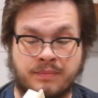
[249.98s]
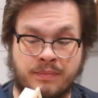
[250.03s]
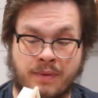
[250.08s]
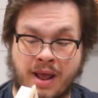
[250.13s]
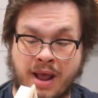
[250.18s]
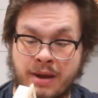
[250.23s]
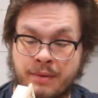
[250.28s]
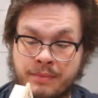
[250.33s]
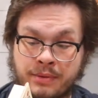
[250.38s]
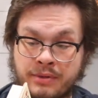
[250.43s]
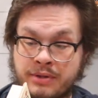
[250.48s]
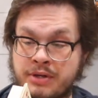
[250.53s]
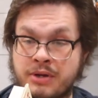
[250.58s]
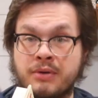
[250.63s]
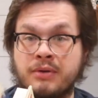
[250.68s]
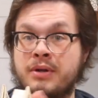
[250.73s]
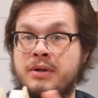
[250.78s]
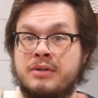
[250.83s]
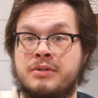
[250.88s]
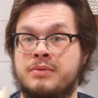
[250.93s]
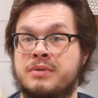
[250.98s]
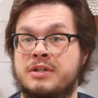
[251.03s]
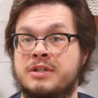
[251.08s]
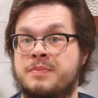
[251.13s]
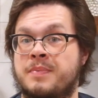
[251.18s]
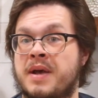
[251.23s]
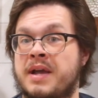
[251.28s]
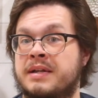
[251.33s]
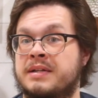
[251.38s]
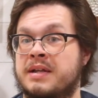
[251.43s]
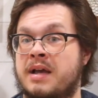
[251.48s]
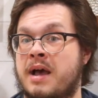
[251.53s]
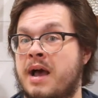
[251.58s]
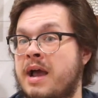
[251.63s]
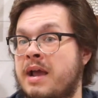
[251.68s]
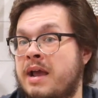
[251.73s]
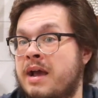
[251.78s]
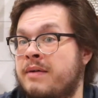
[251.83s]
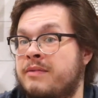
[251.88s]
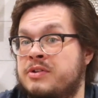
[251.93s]
I really don't know what to expect.
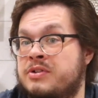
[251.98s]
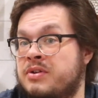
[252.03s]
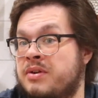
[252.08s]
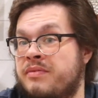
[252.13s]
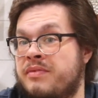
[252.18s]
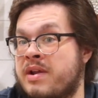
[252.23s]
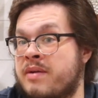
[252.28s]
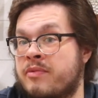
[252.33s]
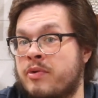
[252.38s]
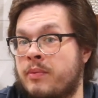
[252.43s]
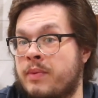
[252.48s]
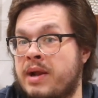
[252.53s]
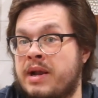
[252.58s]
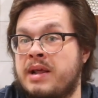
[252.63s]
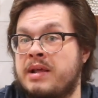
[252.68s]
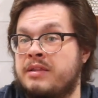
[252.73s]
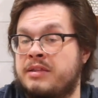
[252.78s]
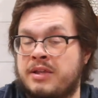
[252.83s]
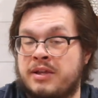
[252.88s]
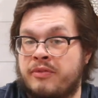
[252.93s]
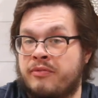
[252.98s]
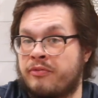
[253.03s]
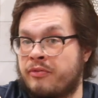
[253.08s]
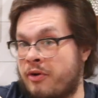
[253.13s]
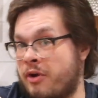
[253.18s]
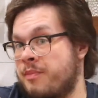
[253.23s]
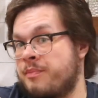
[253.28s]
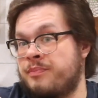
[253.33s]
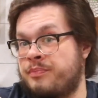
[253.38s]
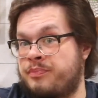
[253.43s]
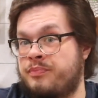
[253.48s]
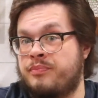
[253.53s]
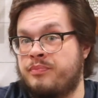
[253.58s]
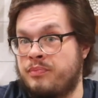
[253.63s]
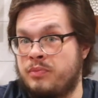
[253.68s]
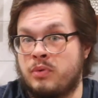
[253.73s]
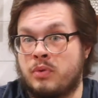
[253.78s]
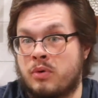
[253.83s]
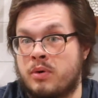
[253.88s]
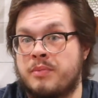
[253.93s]
I obviously have never read anything from
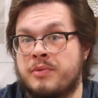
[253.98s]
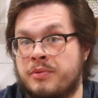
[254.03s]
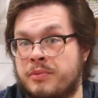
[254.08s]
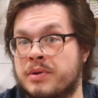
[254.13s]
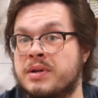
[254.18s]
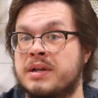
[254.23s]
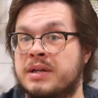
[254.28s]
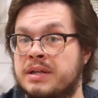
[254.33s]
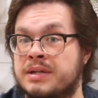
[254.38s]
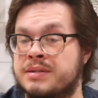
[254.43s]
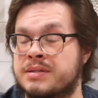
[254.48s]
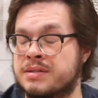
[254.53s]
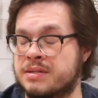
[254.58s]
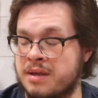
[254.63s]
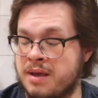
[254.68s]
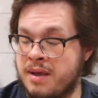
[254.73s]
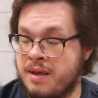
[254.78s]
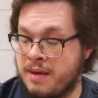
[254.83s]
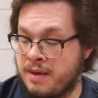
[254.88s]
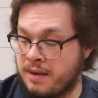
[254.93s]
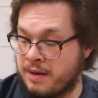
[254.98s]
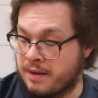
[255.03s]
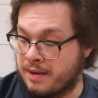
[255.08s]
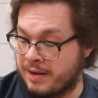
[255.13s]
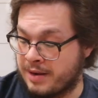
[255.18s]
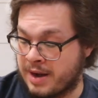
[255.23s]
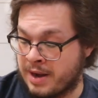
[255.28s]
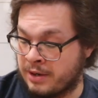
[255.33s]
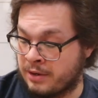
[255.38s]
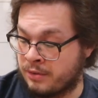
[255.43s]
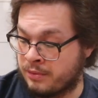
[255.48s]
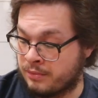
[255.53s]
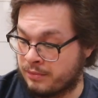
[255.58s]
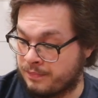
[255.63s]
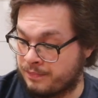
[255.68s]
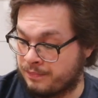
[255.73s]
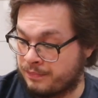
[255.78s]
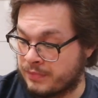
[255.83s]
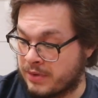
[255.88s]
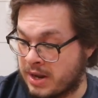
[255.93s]
Norman Reedus, and I
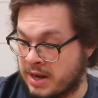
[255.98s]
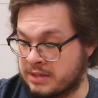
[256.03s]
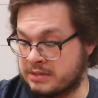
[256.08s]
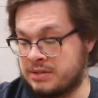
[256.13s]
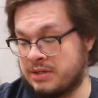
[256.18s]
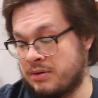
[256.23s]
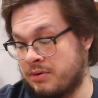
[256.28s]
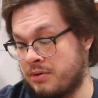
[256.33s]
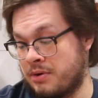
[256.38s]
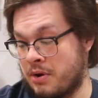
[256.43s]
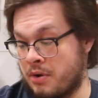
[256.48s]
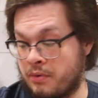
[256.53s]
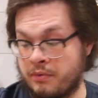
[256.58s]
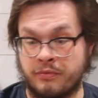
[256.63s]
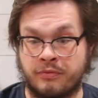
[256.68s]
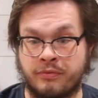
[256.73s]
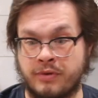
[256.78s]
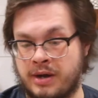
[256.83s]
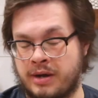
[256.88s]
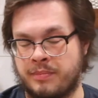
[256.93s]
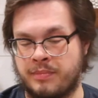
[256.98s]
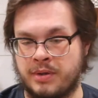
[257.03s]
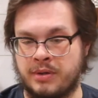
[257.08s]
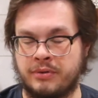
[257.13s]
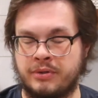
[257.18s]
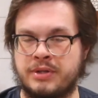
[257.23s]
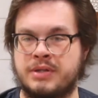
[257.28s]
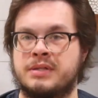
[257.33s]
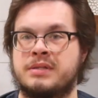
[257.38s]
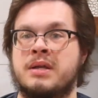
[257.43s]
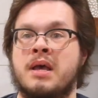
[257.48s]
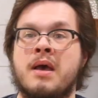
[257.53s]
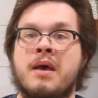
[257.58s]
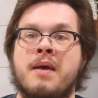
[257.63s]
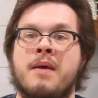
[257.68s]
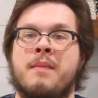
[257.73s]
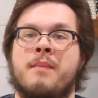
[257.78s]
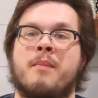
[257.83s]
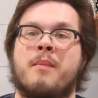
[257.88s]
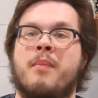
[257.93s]
don't, honestly, I don't know who Frank Bill is,
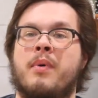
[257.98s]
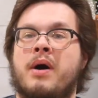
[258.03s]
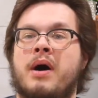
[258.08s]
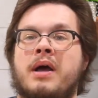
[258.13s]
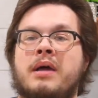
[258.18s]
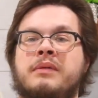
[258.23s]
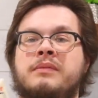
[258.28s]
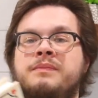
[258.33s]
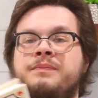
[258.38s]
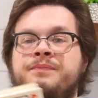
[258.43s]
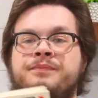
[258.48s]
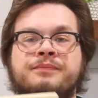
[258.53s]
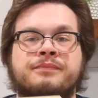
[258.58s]
but